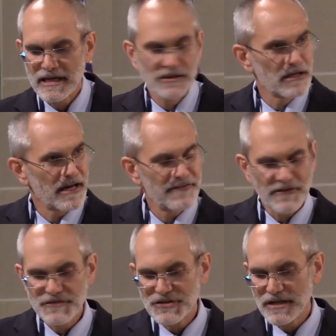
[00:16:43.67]
In the life
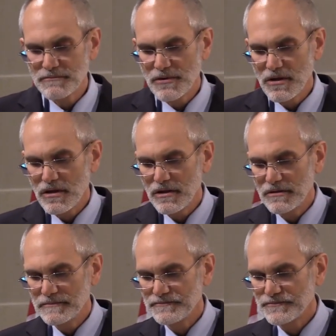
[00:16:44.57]
of St.
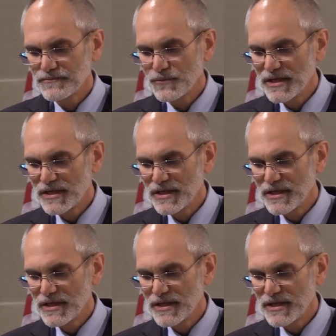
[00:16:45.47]
Paul,